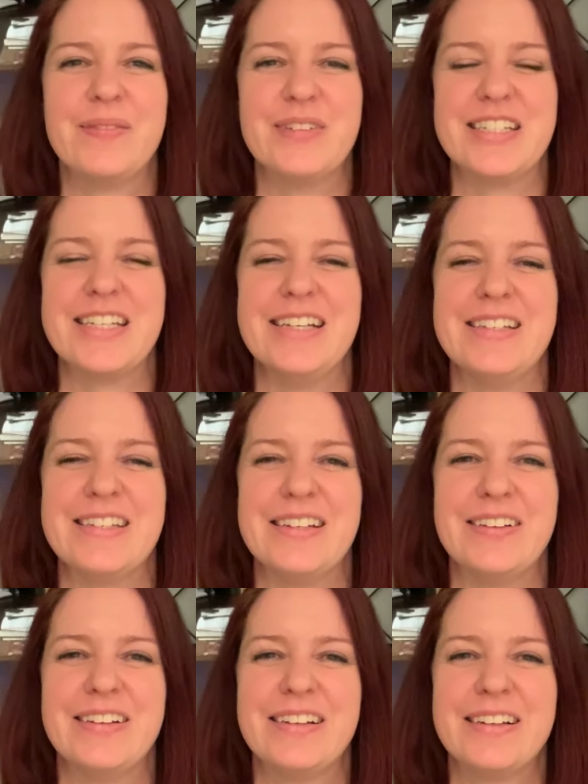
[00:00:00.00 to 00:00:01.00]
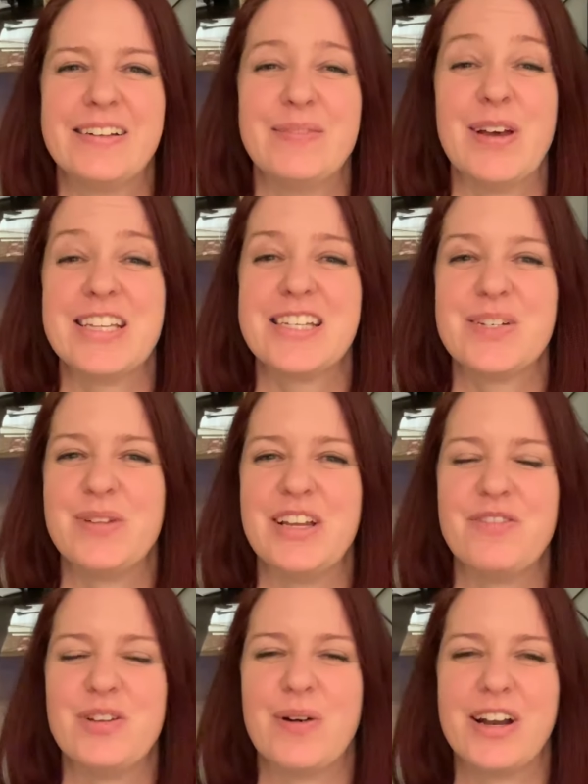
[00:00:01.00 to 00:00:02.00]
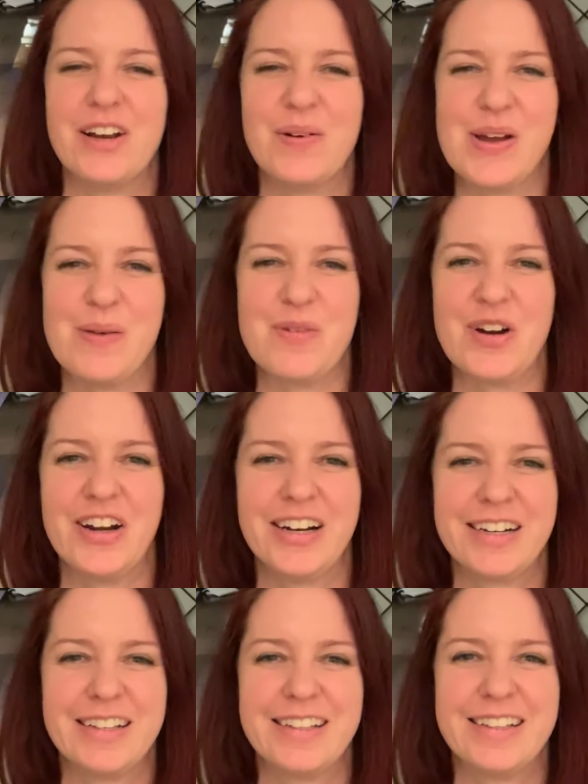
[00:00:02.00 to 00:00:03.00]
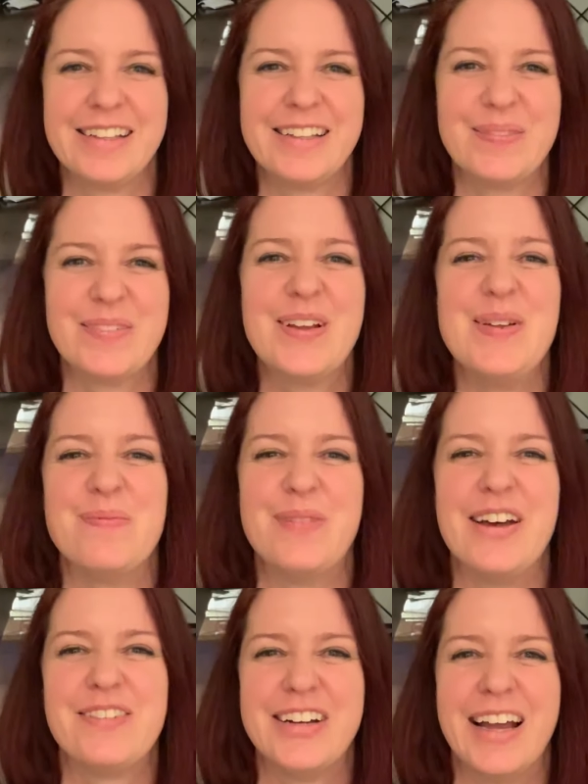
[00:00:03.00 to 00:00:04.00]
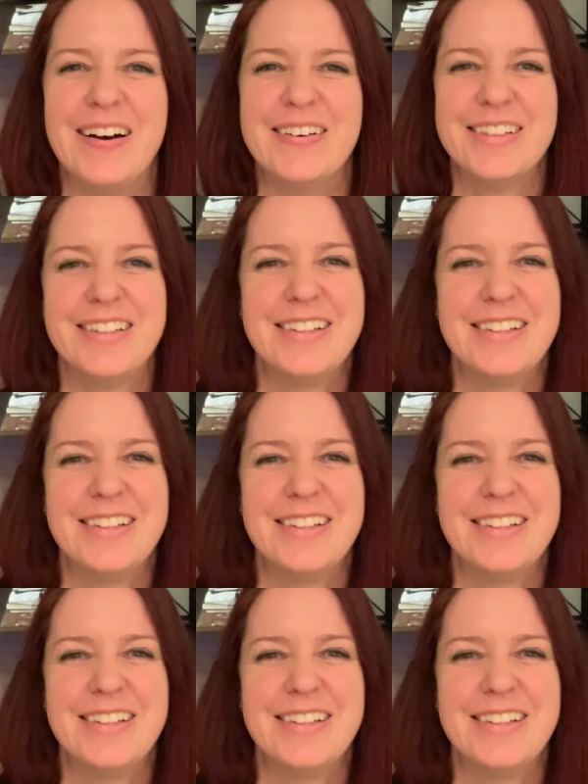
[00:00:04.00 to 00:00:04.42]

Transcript: We'll see you soon. Message me if you want to know any more. Bye for now.